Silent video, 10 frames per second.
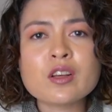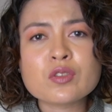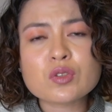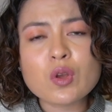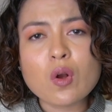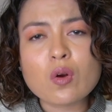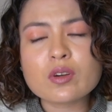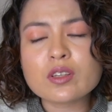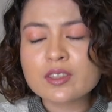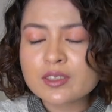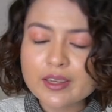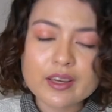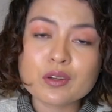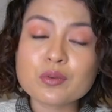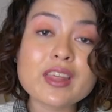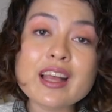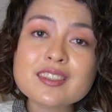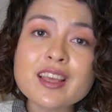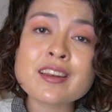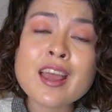So yeah, with
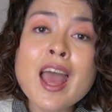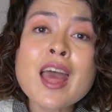that said,